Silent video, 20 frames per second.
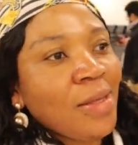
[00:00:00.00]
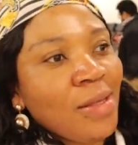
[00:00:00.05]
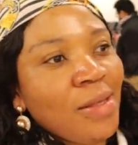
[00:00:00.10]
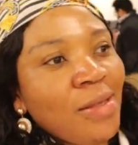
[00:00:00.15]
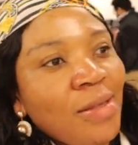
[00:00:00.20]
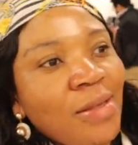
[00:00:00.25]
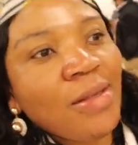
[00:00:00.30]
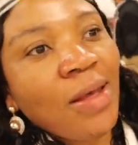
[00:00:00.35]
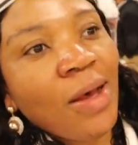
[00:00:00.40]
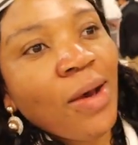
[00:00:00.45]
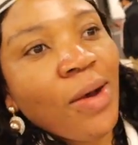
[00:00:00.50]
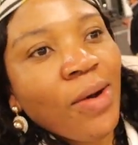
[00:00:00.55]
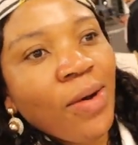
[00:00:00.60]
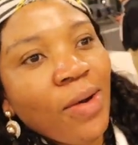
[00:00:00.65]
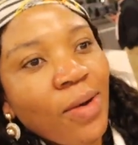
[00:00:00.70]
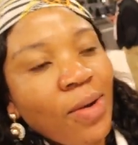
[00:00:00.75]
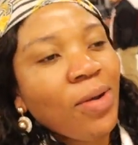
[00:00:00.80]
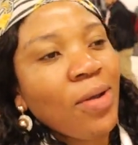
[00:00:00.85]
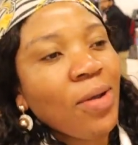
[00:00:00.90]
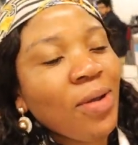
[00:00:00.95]

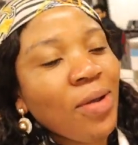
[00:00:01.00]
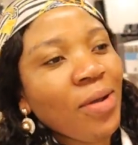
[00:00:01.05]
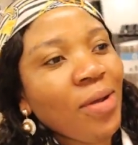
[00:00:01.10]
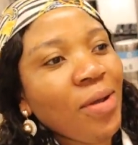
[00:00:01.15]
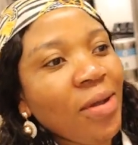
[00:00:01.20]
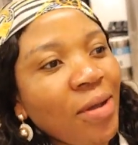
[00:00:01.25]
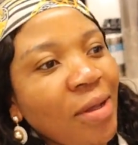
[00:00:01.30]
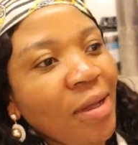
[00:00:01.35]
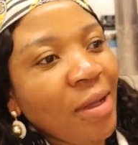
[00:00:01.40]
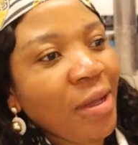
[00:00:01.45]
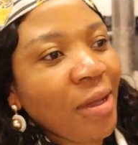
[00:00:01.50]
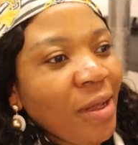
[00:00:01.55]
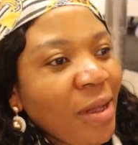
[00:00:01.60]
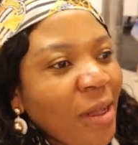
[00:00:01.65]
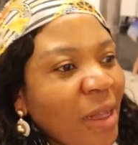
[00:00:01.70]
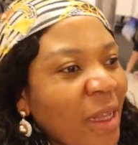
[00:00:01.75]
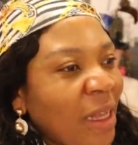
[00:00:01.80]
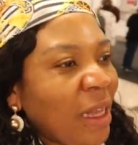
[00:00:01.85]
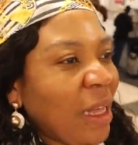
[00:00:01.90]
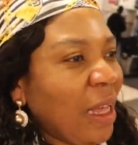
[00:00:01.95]
So
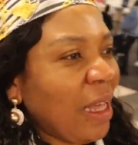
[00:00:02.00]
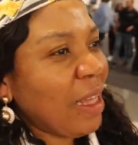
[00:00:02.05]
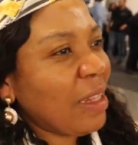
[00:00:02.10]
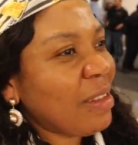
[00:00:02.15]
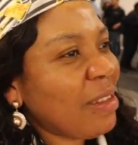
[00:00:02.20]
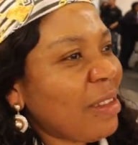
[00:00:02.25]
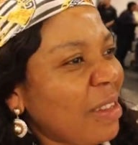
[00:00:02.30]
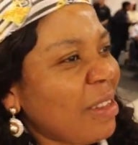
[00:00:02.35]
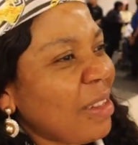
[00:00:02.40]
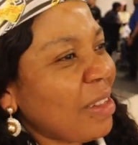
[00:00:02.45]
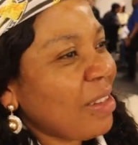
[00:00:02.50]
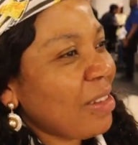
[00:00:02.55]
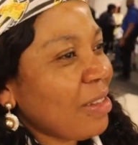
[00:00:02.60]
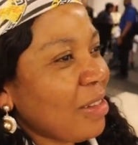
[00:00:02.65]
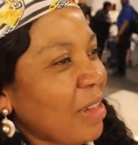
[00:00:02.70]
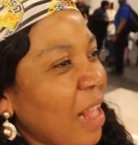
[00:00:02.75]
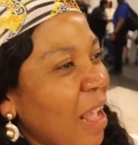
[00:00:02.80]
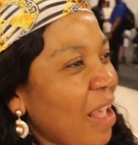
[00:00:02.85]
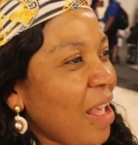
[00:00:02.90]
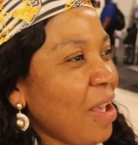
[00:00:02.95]
it's
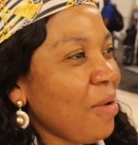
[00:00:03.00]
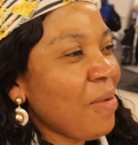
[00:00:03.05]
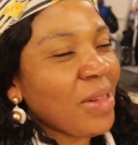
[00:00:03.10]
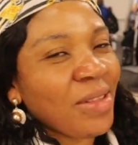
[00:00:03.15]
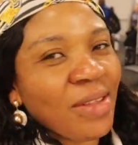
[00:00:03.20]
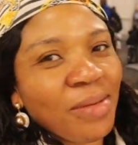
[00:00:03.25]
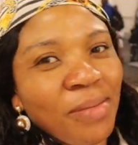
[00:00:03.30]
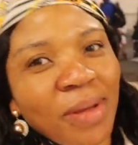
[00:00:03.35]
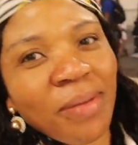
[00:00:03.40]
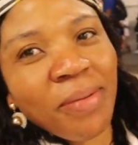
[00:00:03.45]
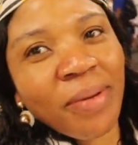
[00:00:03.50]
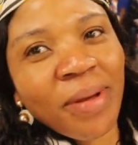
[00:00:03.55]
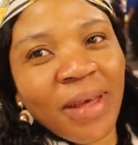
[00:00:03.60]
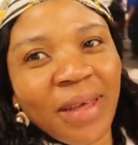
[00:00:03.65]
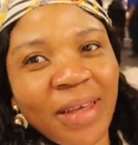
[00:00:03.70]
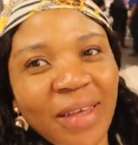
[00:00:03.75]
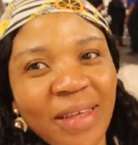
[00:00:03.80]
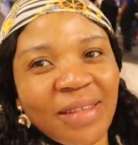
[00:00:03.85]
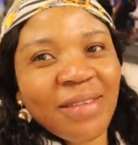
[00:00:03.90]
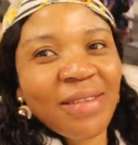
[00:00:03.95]
not even today.
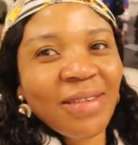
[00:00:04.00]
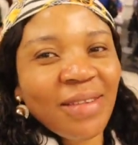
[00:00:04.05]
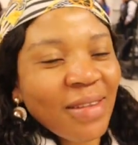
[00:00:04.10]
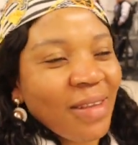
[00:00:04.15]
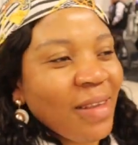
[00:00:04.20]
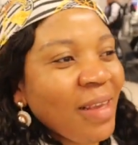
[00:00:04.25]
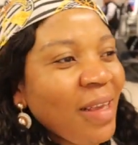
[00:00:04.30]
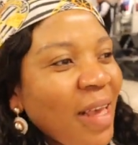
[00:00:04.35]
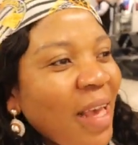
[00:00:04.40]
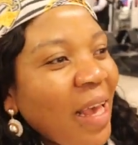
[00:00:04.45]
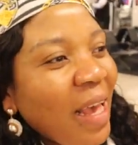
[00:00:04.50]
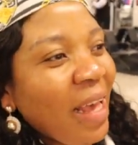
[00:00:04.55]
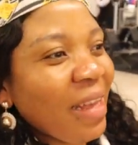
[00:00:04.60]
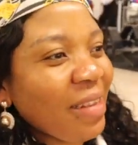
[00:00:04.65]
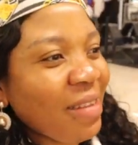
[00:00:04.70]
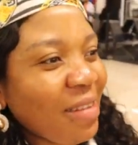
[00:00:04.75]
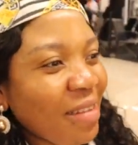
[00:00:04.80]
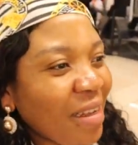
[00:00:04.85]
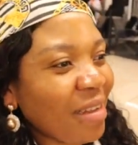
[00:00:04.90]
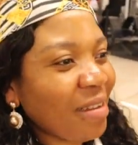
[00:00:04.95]
be
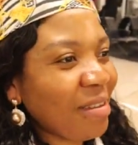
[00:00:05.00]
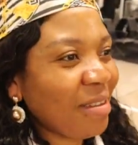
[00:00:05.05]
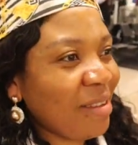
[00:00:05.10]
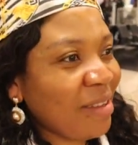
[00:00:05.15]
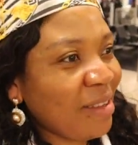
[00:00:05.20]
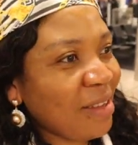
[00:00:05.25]
A6.